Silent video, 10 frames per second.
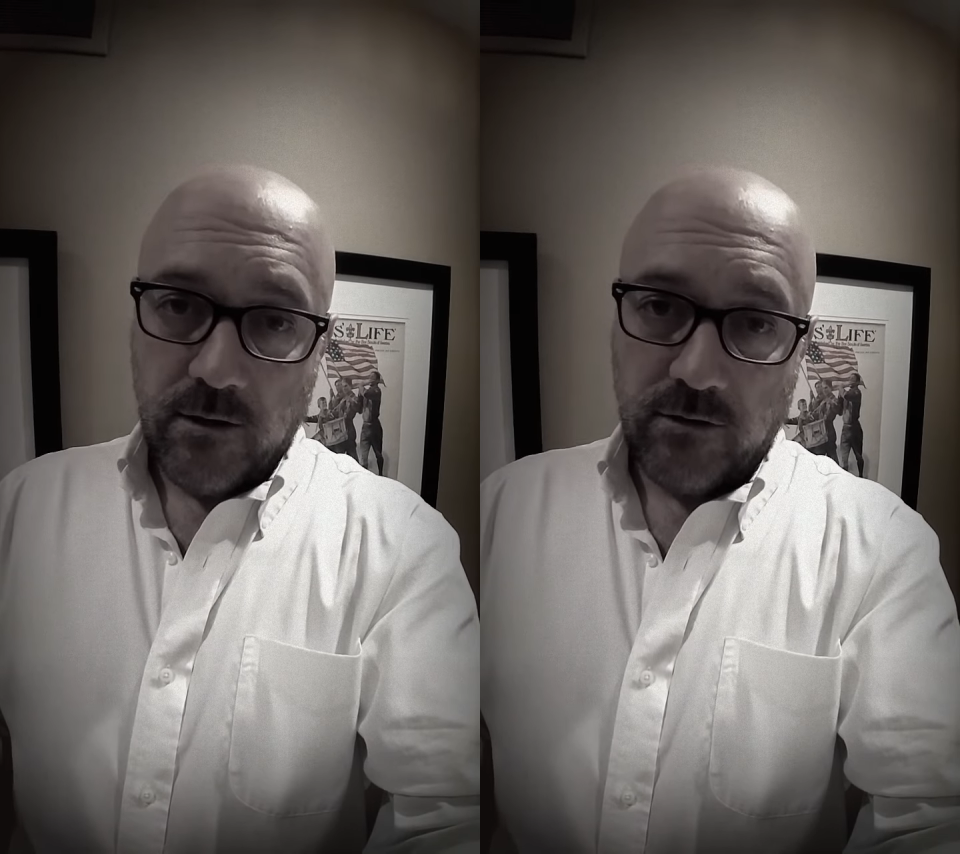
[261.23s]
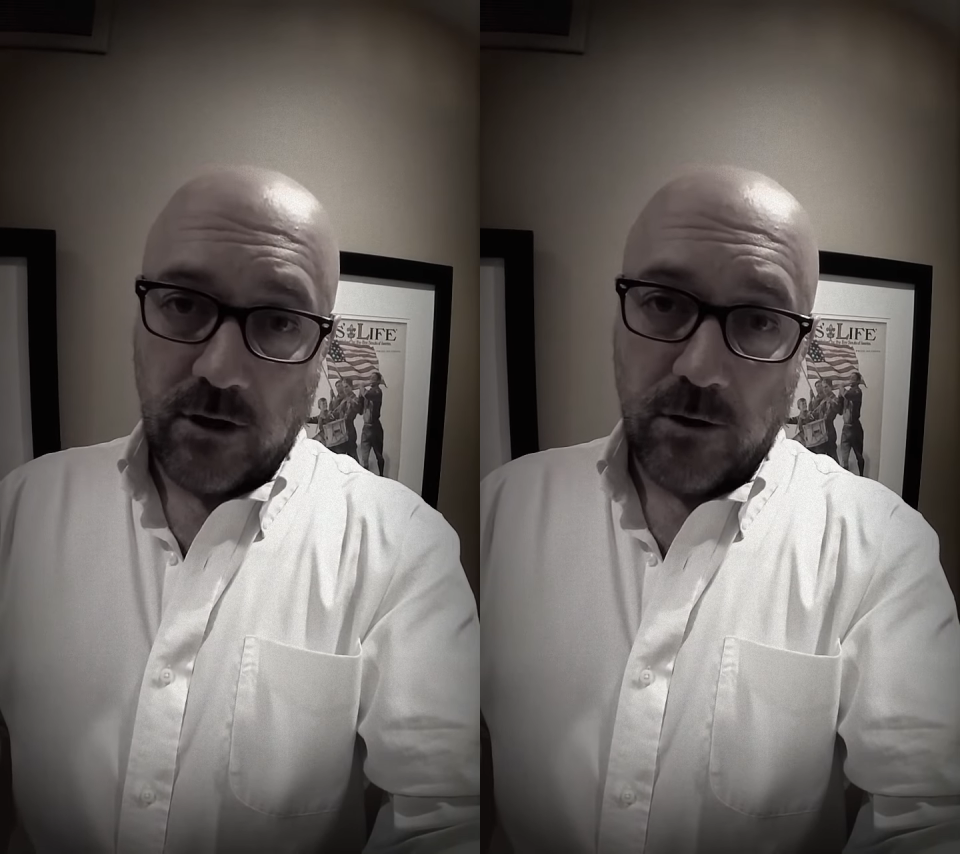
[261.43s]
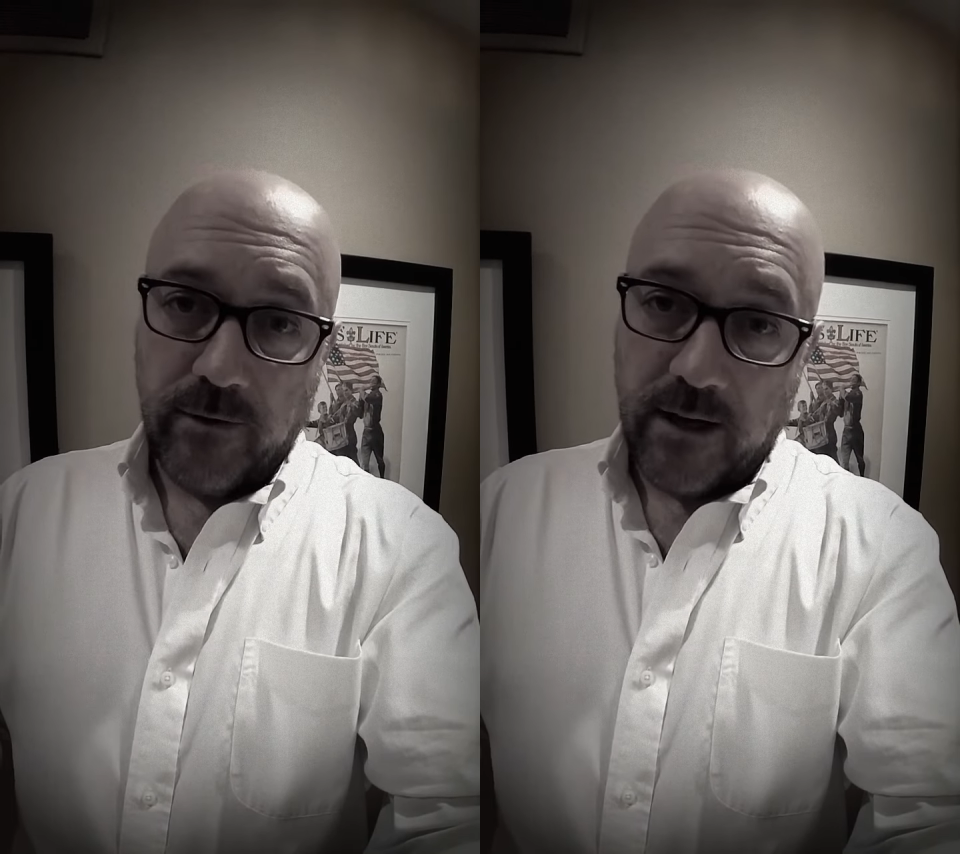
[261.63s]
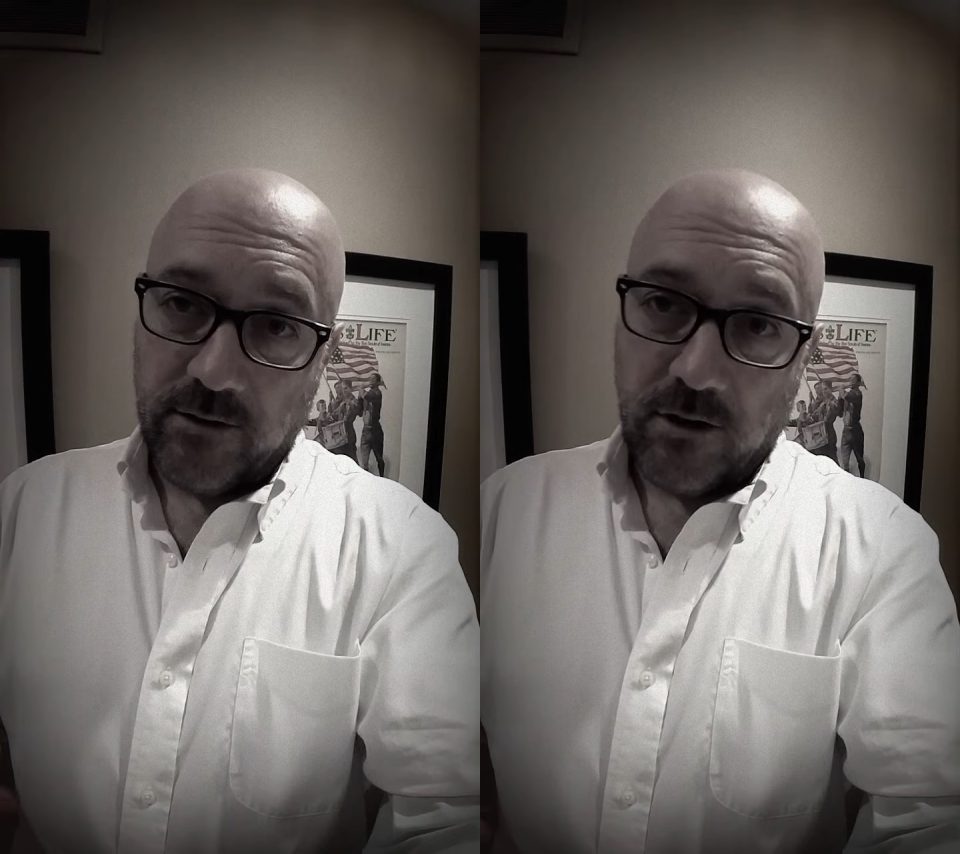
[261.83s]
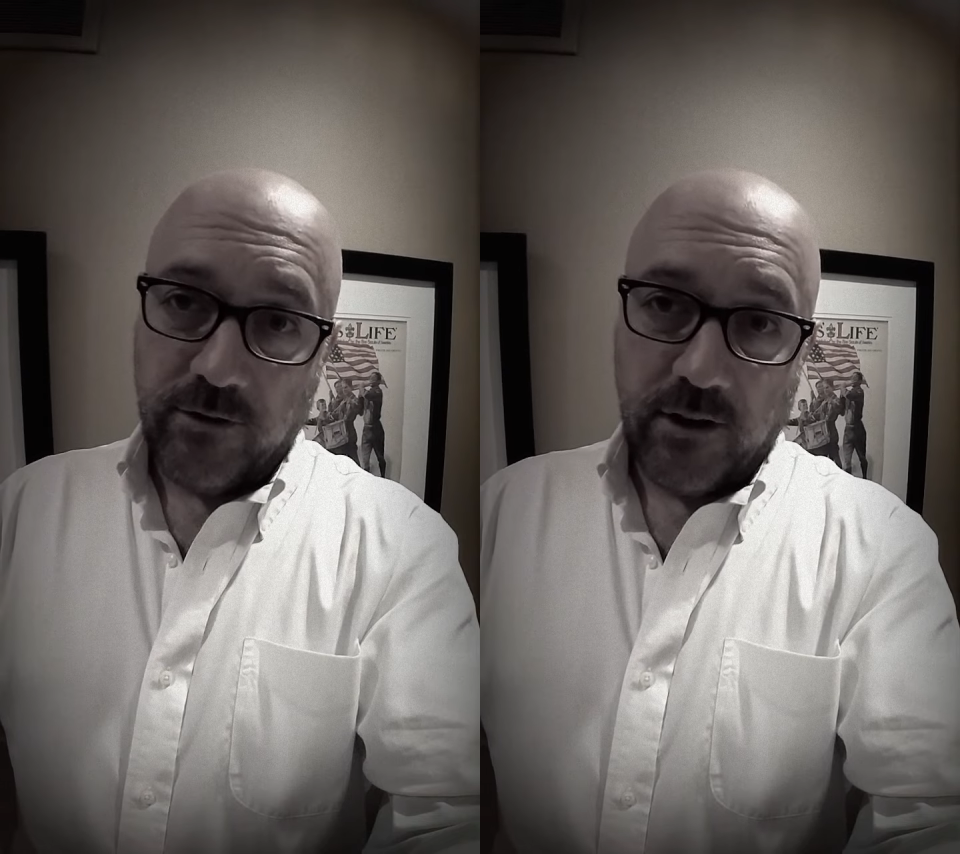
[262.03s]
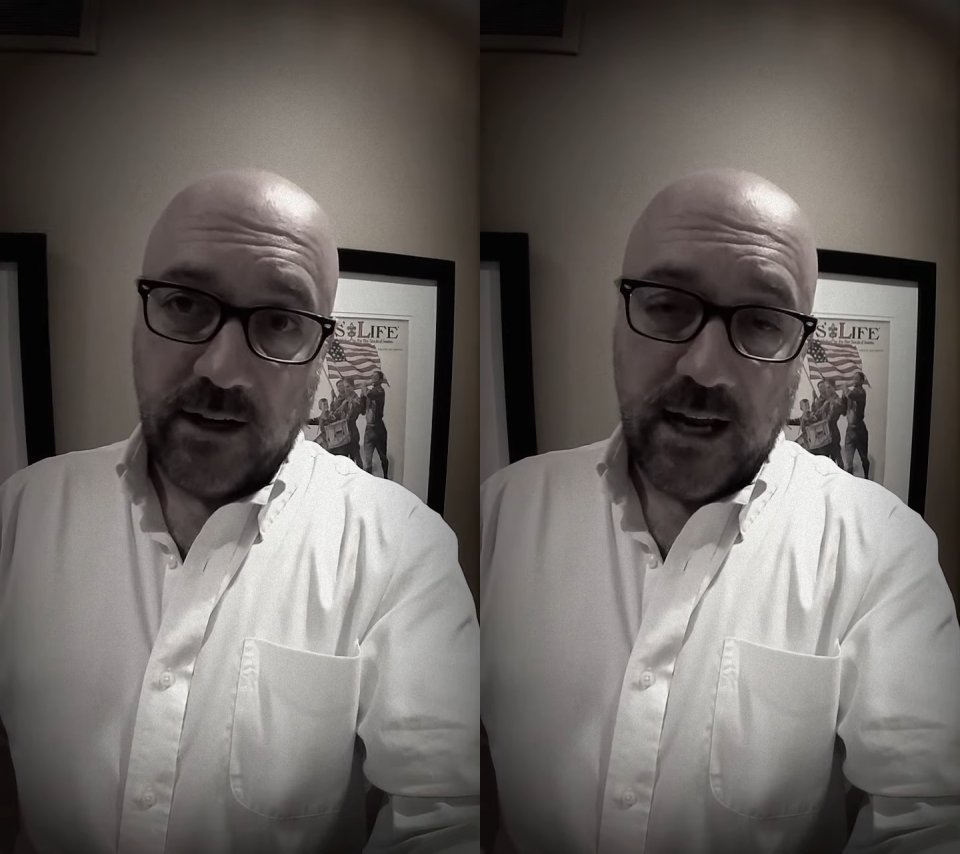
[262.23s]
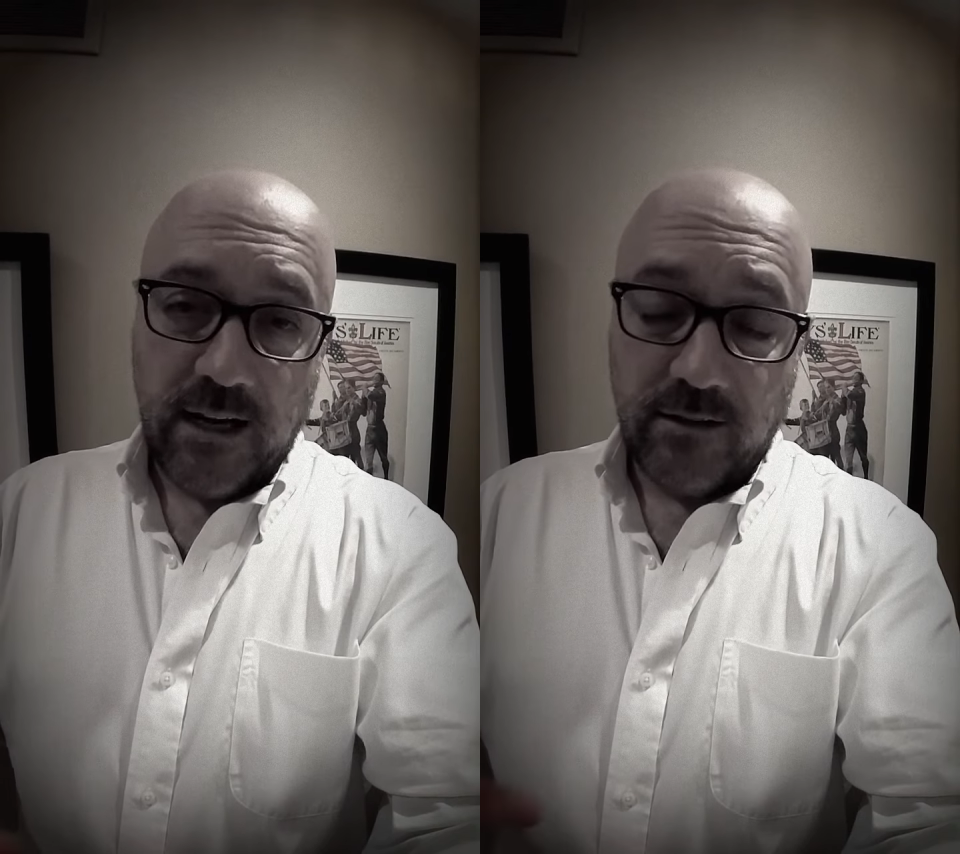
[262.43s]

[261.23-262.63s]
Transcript: So that's all for today.